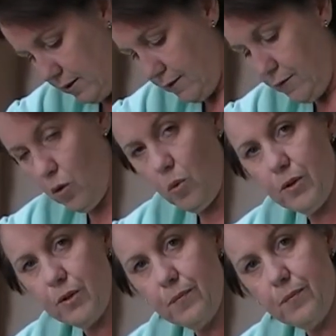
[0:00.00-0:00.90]

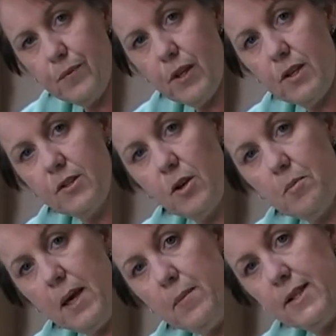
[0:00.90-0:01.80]
forward, and so
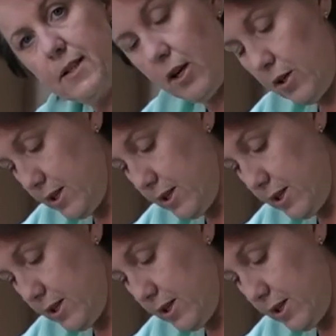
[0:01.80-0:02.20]
babies are going